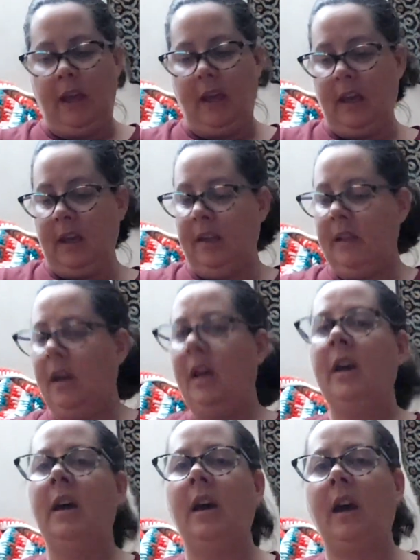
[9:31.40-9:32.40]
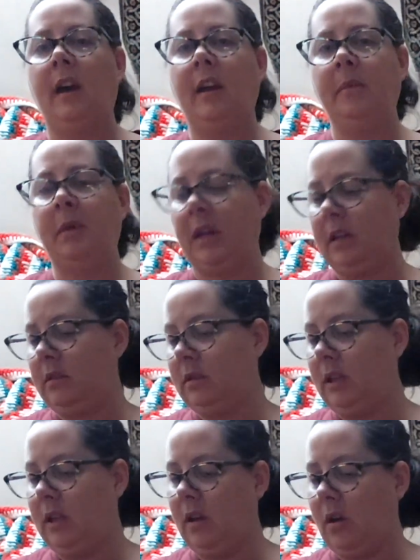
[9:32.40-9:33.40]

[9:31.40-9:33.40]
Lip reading: And I am actually